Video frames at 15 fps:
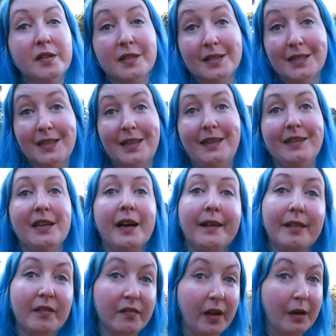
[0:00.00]
the seeds
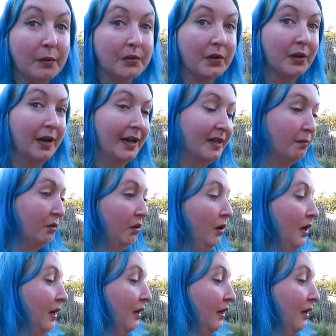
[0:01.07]
and the flowers are edible,